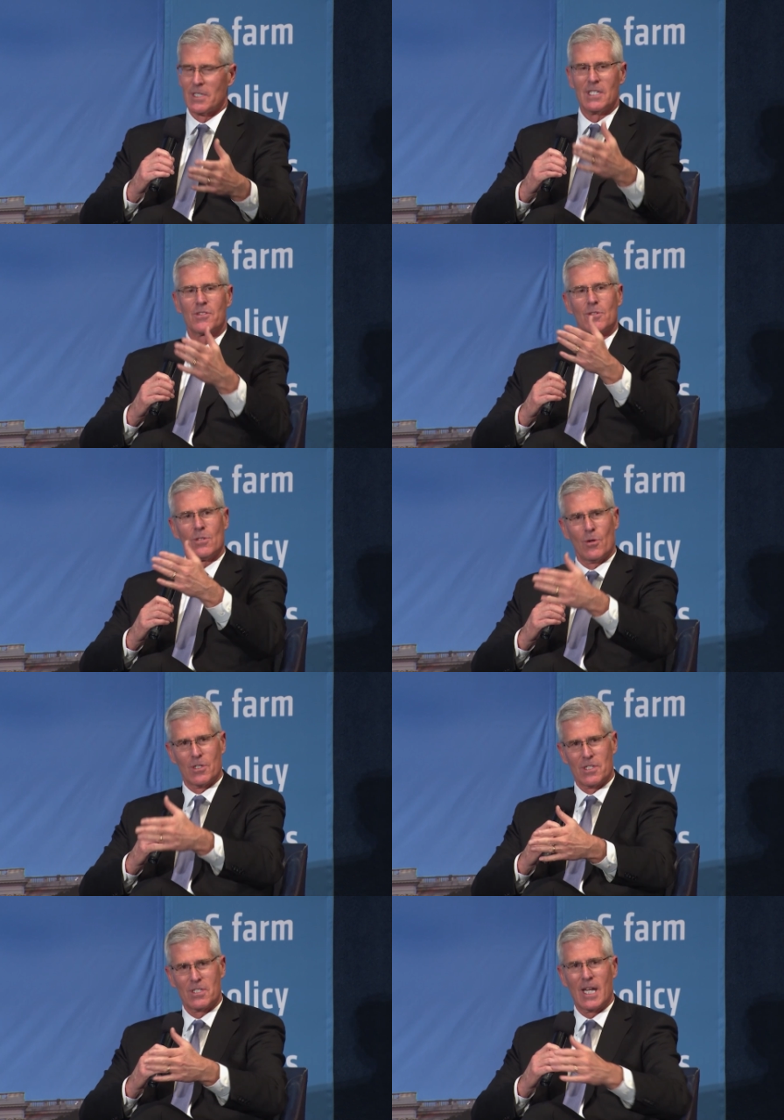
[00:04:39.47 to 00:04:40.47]
diesel
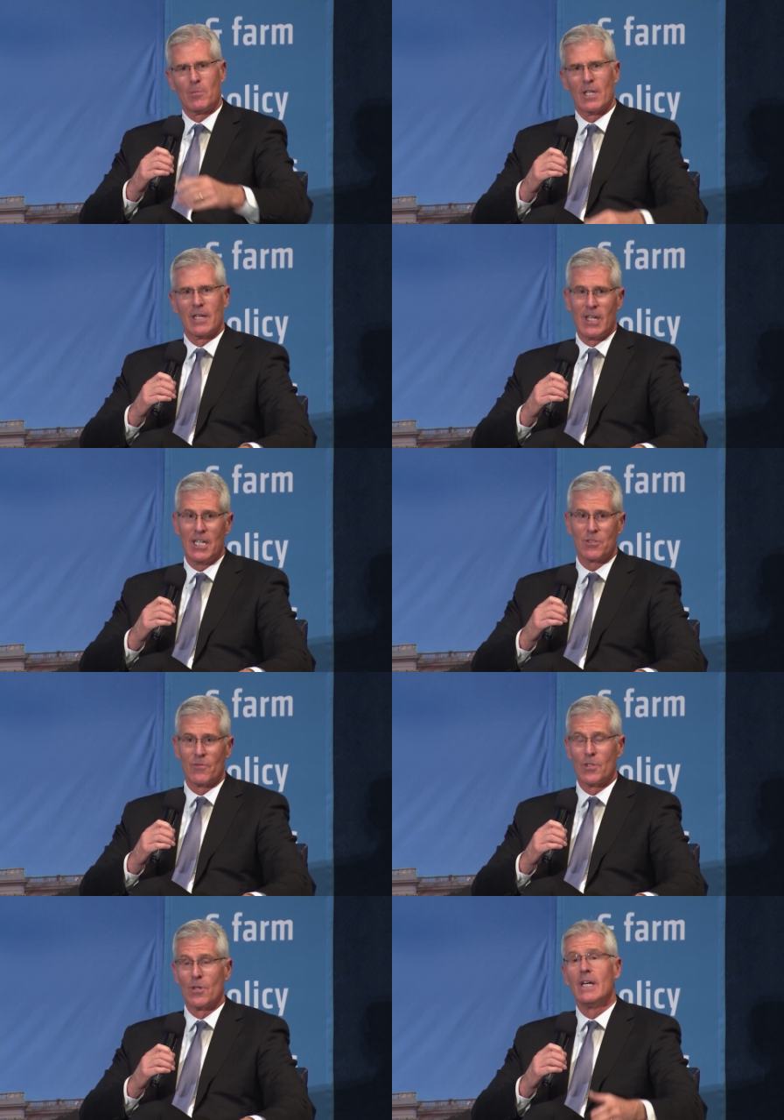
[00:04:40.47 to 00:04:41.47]
or sustainable aviation
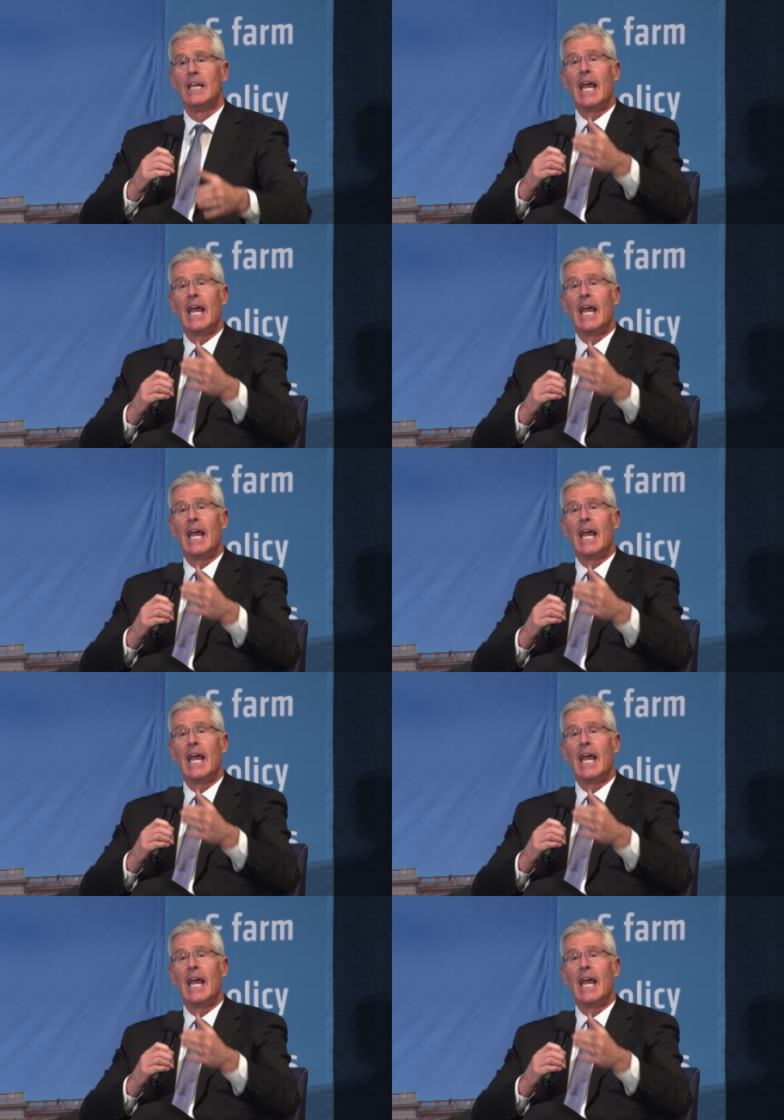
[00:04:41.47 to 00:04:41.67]
fuel.